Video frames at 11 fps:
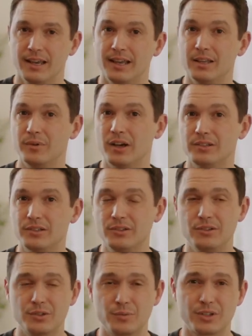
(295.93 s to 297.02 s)
And then we also
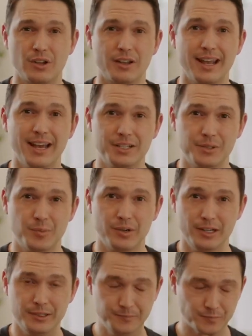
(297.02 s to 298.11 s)
use what's called Exparel.